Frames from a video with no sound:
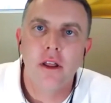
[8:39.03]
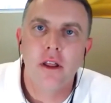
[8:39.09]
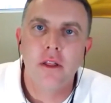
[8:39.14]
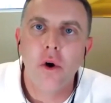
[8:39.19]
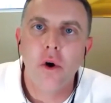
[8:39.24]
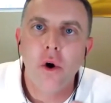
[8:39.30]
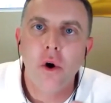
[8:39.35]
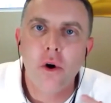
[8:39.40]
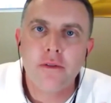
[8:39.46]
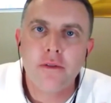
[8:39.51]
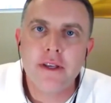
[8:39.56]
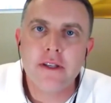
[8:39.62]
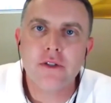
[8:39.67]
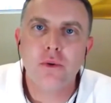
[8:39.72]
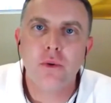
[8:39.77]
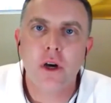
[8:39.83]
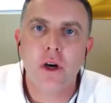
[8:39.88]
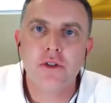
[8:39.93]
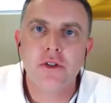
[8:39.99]
All of these
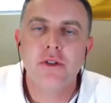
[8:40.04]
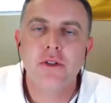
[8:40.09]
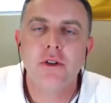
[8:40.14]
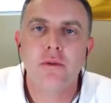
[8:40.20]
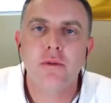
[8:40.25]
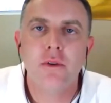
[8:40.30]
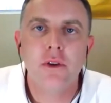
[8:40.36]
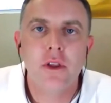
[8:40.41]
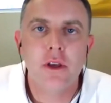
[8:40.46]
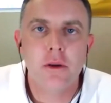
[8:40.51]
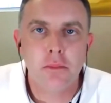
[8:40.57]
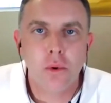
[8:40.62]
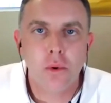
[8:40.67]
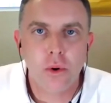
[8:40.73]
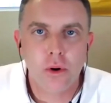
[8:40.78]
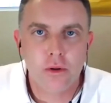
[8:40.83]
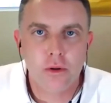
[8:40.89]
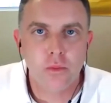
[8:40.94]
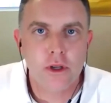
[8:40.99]
questions are really
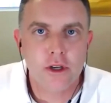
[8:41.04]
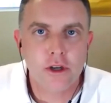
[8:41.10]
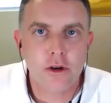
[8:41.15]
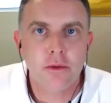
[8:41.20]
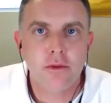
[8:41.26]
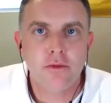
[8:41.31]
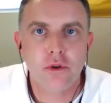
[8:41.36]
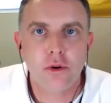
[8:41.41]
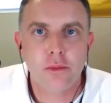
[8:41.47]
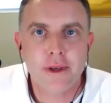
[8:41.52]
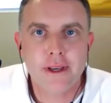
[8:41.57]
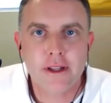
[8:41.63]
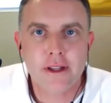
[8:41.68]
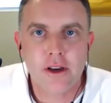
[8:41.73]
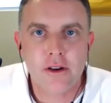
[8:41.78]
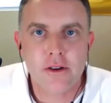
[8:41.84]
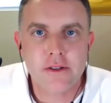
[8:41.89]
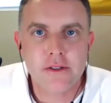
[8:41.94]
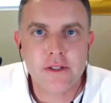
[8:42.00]
important when you're performing
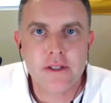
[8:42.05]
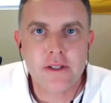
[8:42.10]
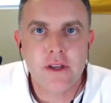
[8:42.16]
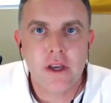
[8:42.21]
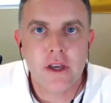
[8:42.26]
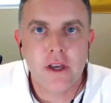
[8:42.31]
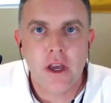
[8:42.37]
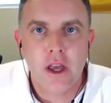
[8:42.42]
analyses.